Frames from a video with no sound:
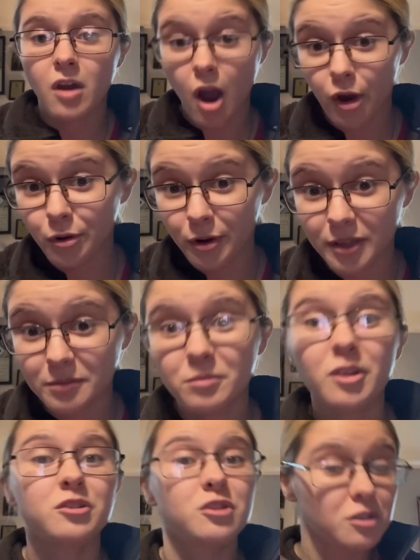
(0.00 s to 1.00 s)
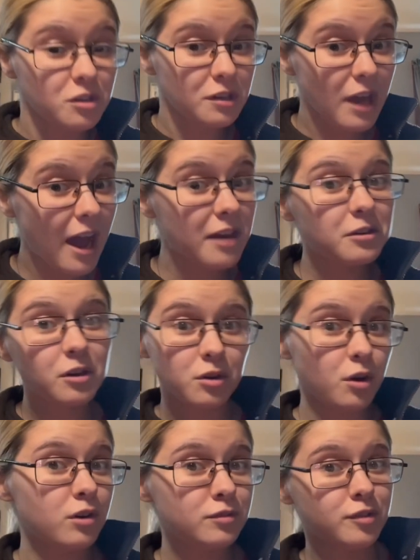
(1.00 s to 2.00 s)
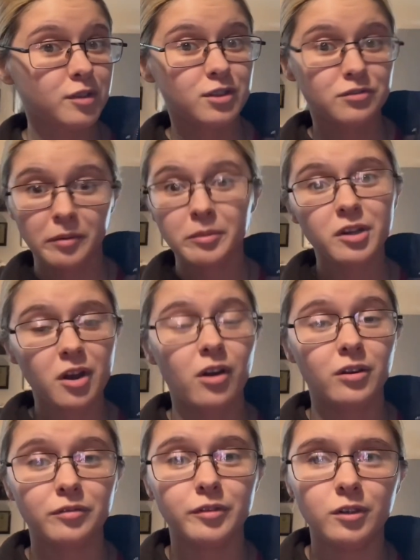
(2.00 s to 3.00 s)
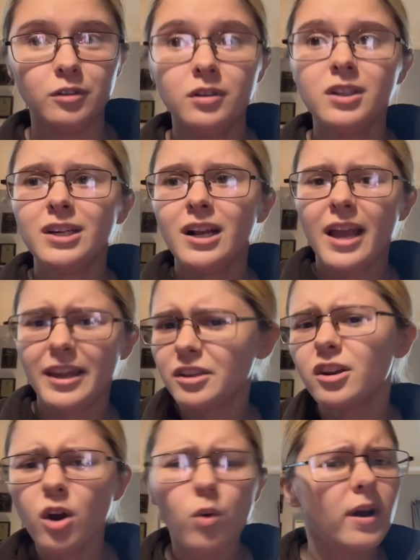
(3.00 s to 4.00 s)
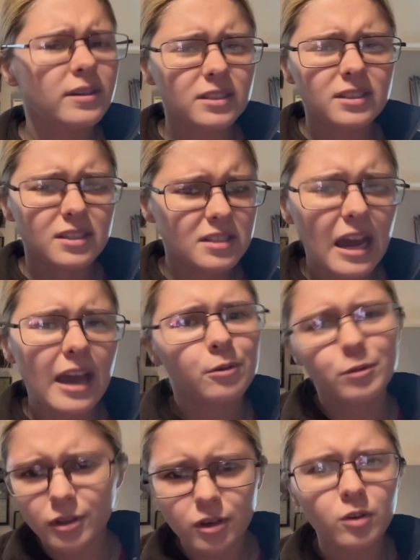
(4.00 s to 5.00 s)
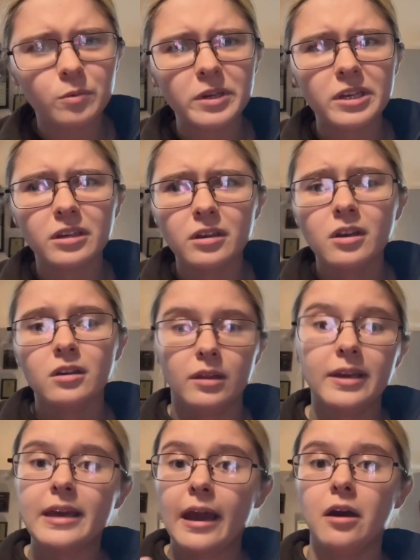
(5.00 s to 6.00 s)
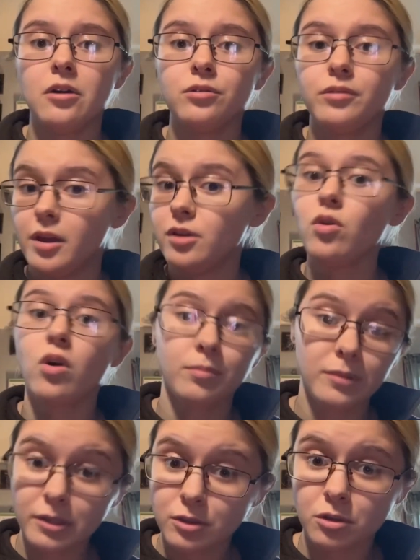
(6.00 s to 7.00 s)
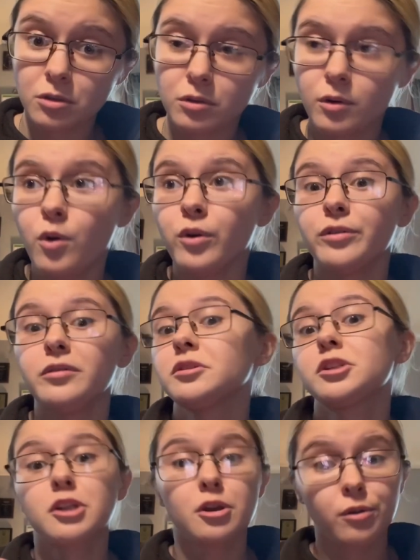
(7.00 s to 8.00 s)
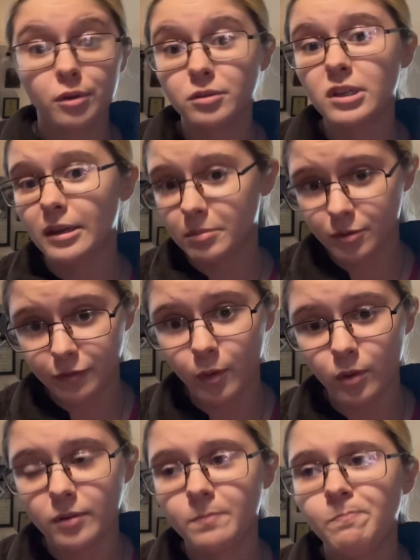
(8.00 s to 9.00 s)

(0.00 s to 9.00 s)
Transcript: Alright, so you got a goldfish from the carnival, and you don't want it to die within a week like how they normally do or they're stereotyped for.